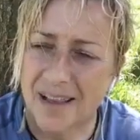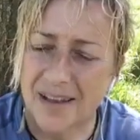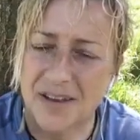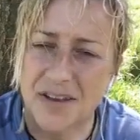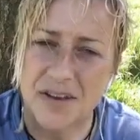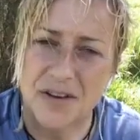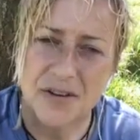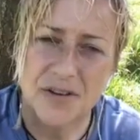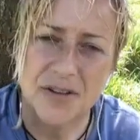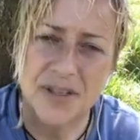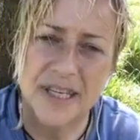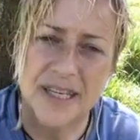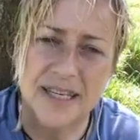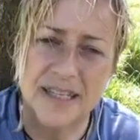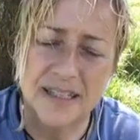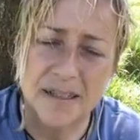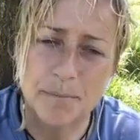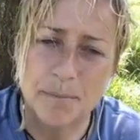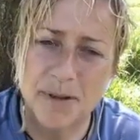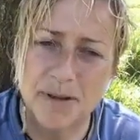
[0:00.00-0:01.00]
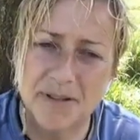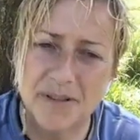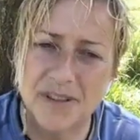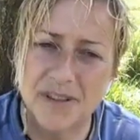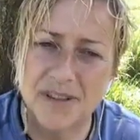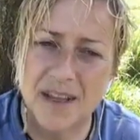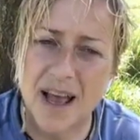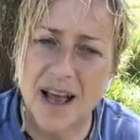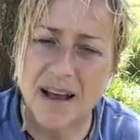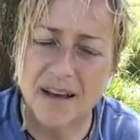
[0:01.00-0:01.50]
you could
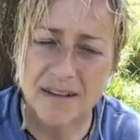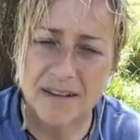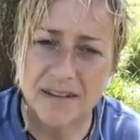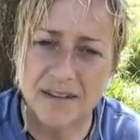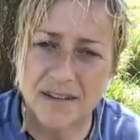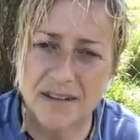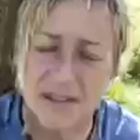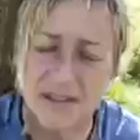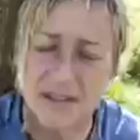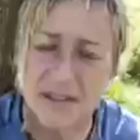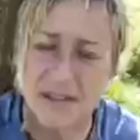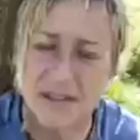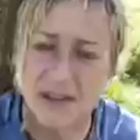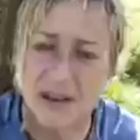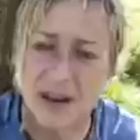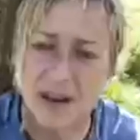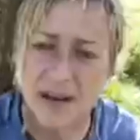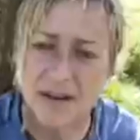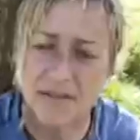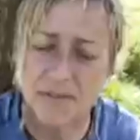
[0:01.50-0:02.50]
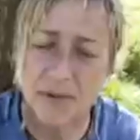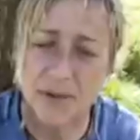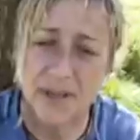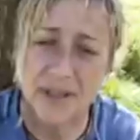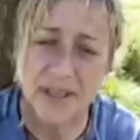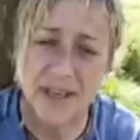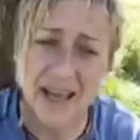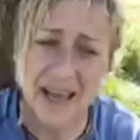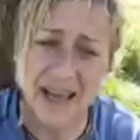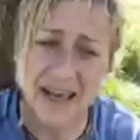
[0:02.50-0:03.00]
experience that unconditional love with
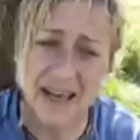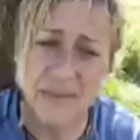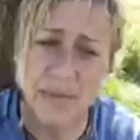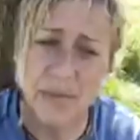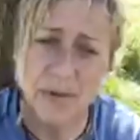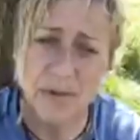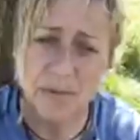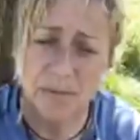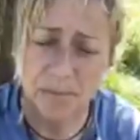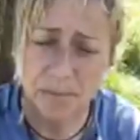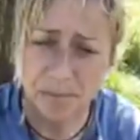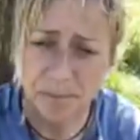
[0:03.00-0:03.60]
an animal.